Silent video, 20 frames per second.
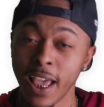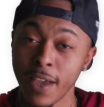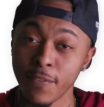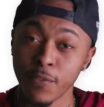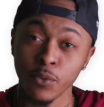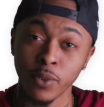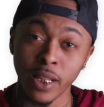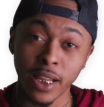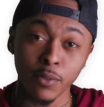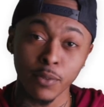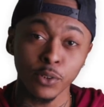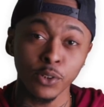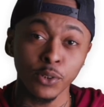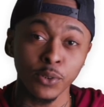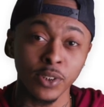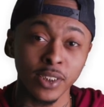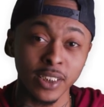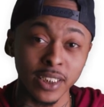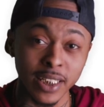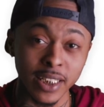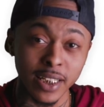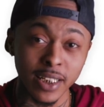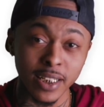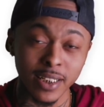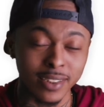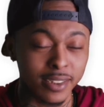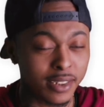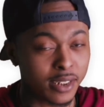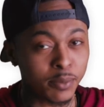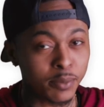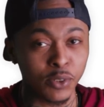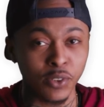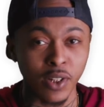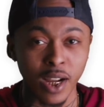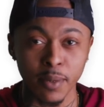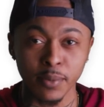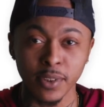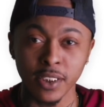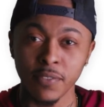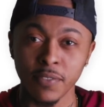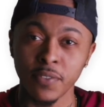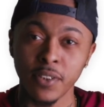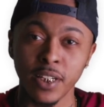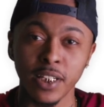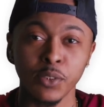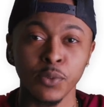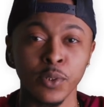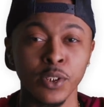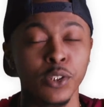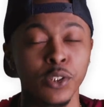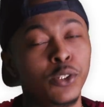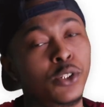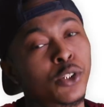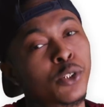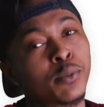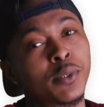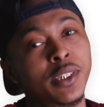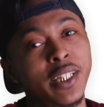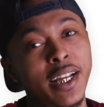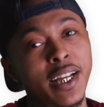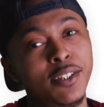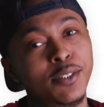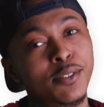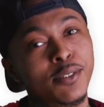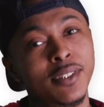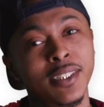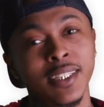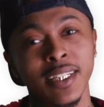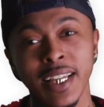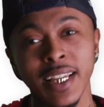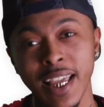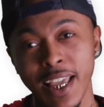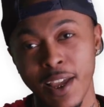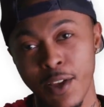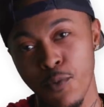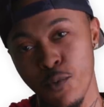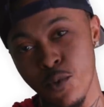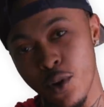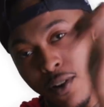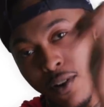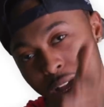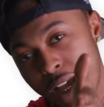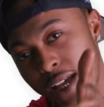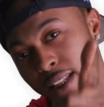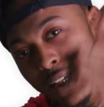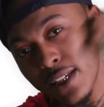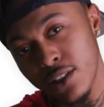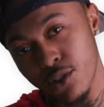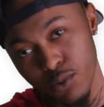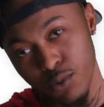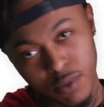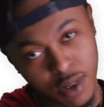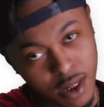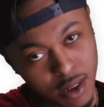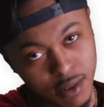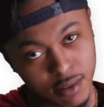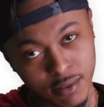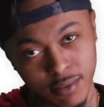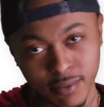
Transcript: If you like what you see, subscribe to the VH1 YouTube channel, and we'll holler at you later.